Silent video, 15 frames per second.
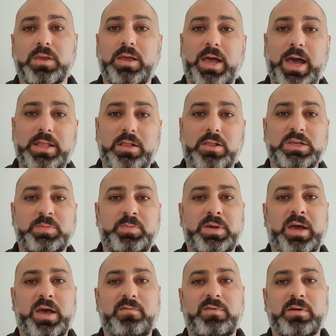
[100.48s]
Analyze
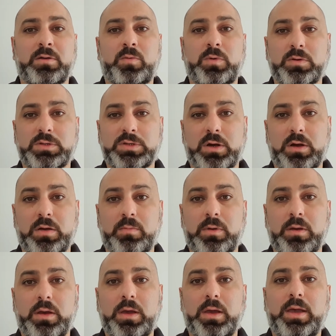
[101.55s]
behavior in real time.
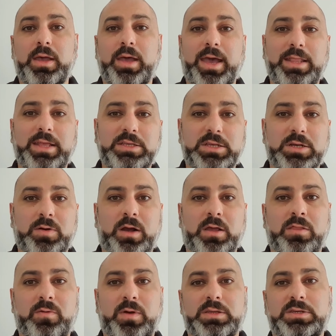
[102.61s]
And integrate
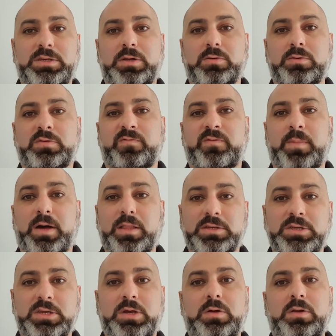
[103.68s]
threat signals from other
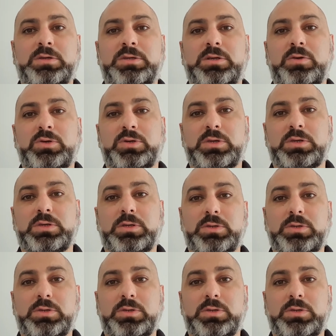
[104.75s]
security solutions